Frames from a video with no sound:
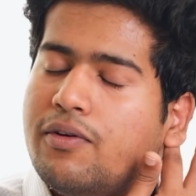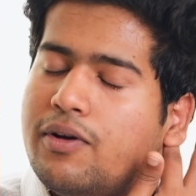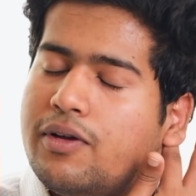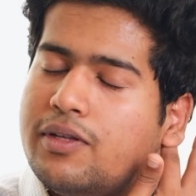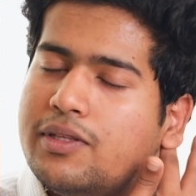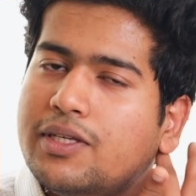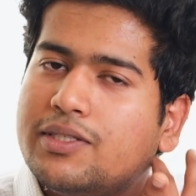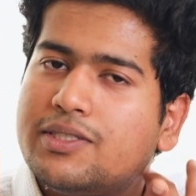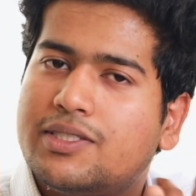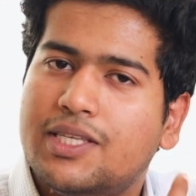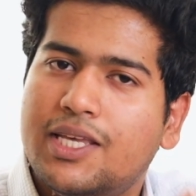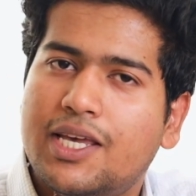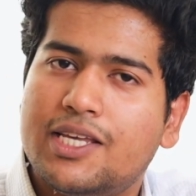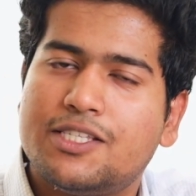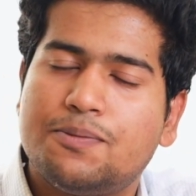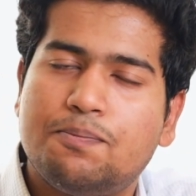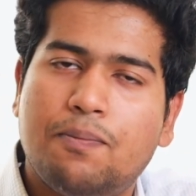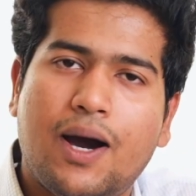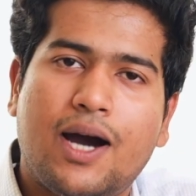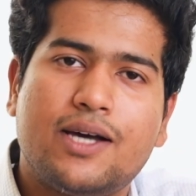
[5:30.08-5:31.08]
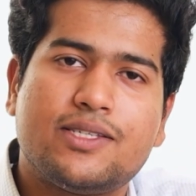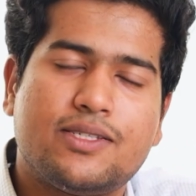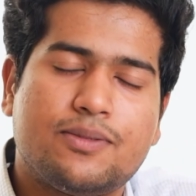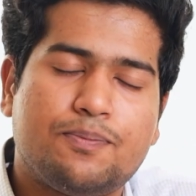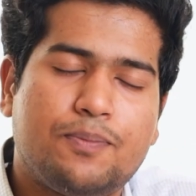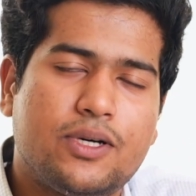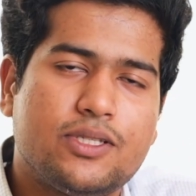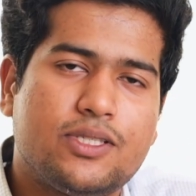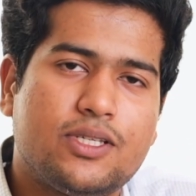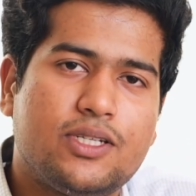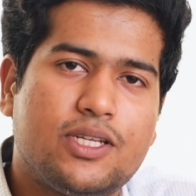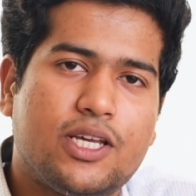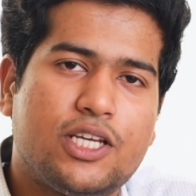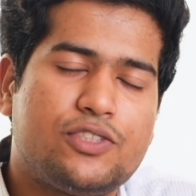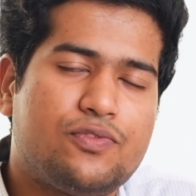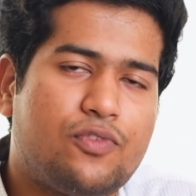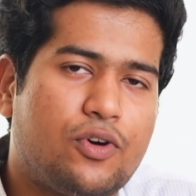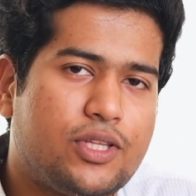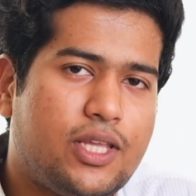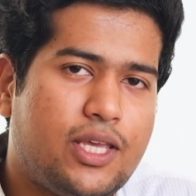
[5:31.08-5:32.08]
the CS pass
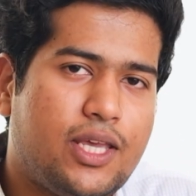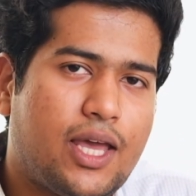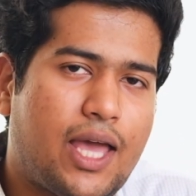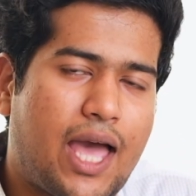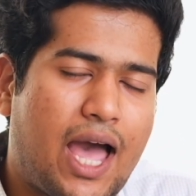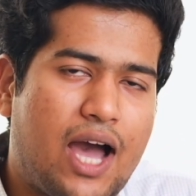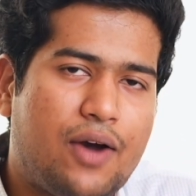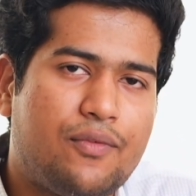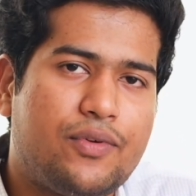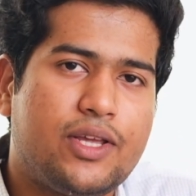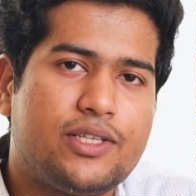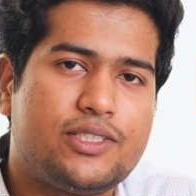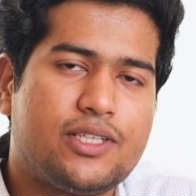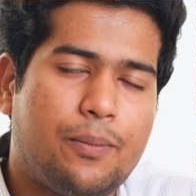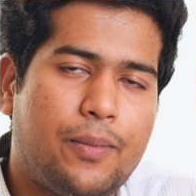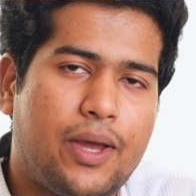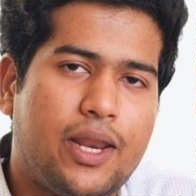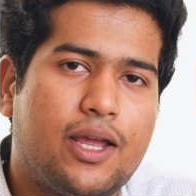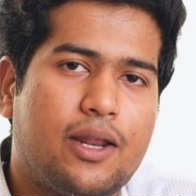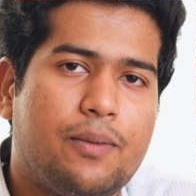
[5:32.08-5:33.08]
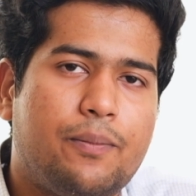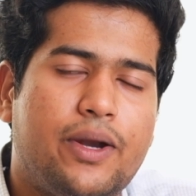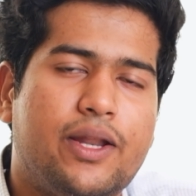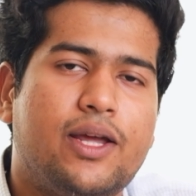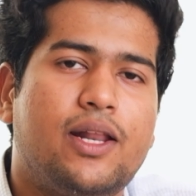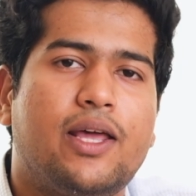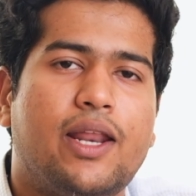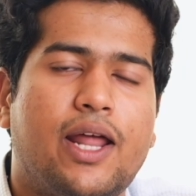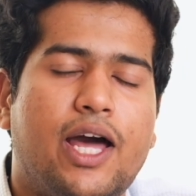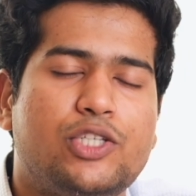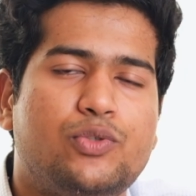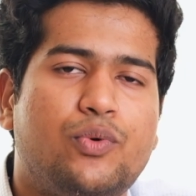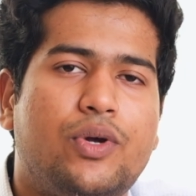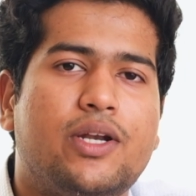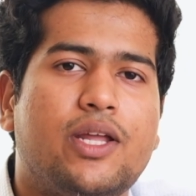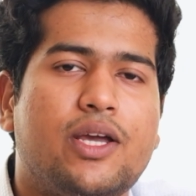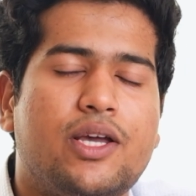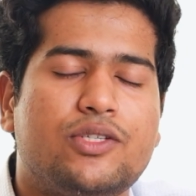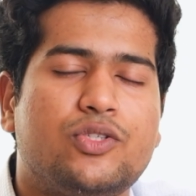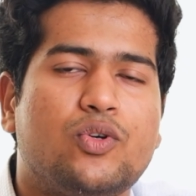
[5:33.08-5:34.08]
percentage for the average American medical
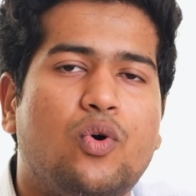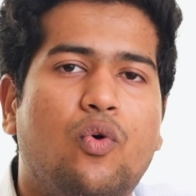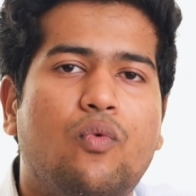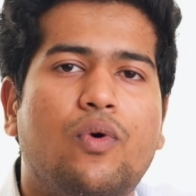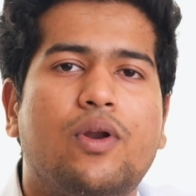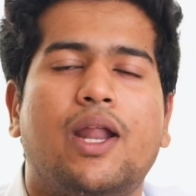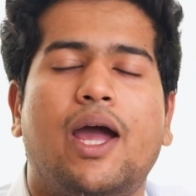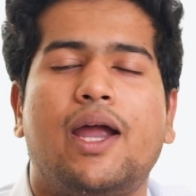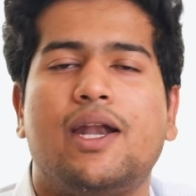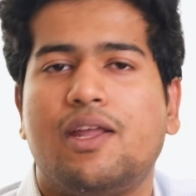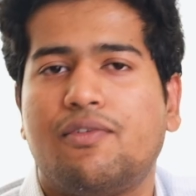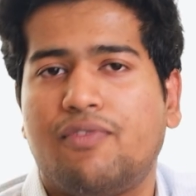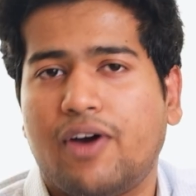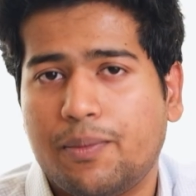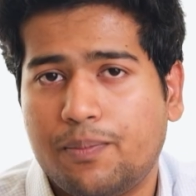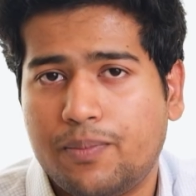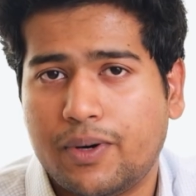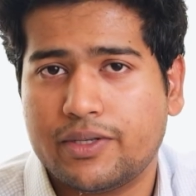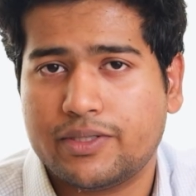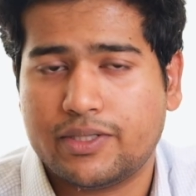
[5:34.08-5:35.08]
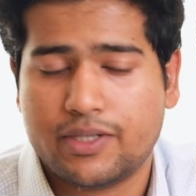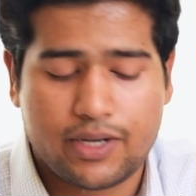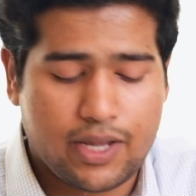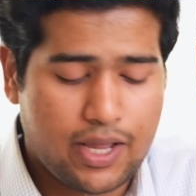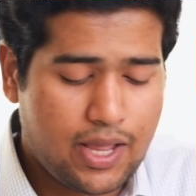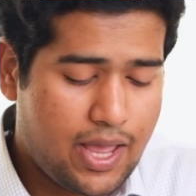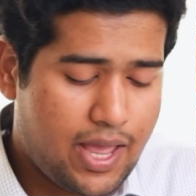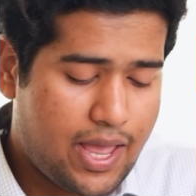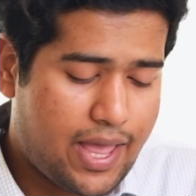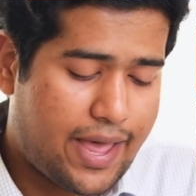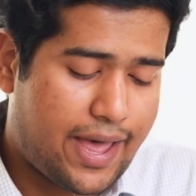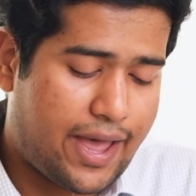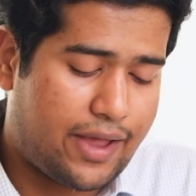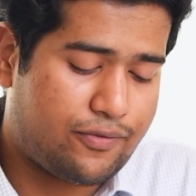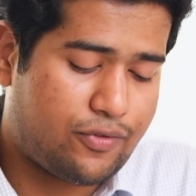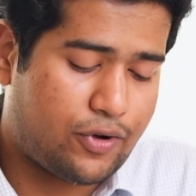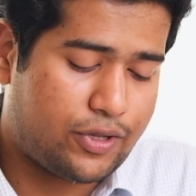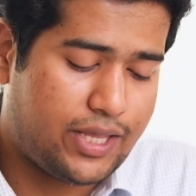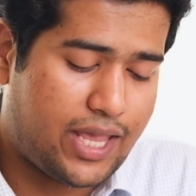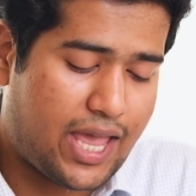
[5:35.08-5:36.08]
graduate is over 95%,
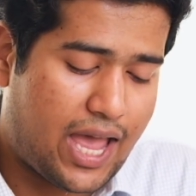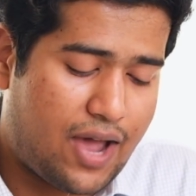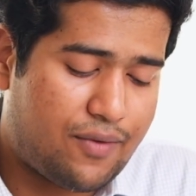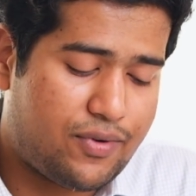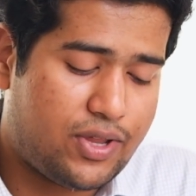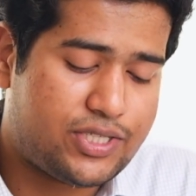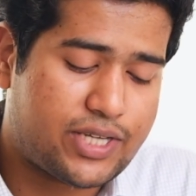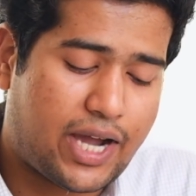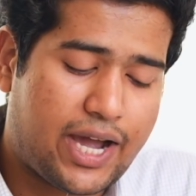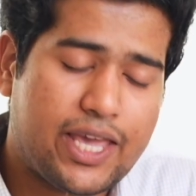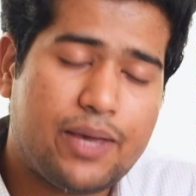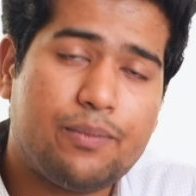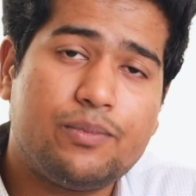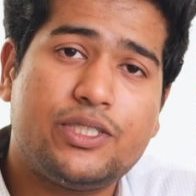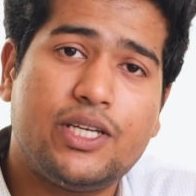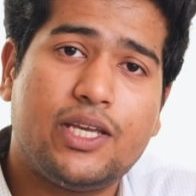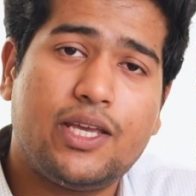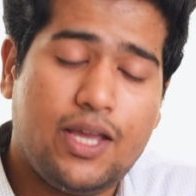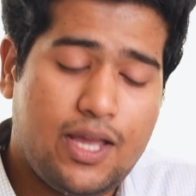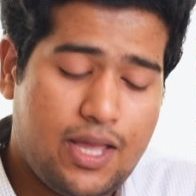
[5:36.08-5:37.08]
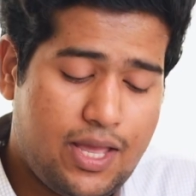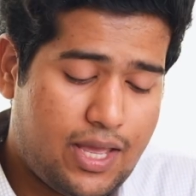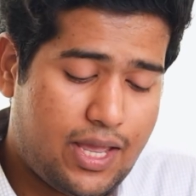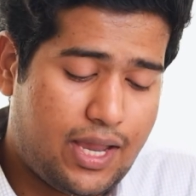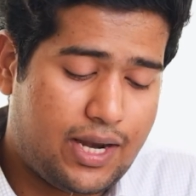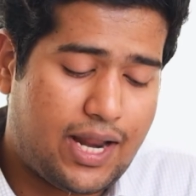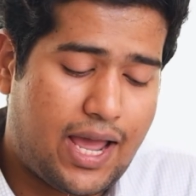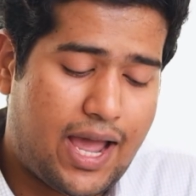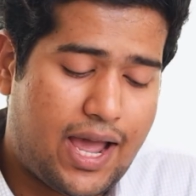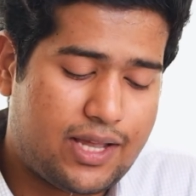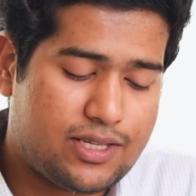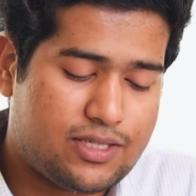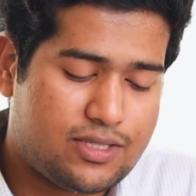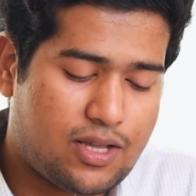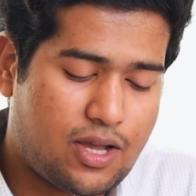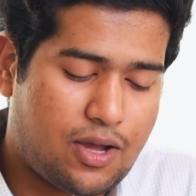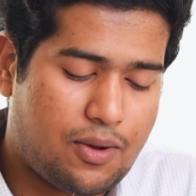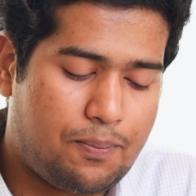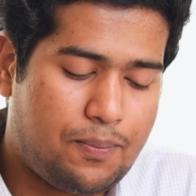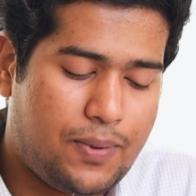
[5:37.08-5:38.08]
and for the average IMG it has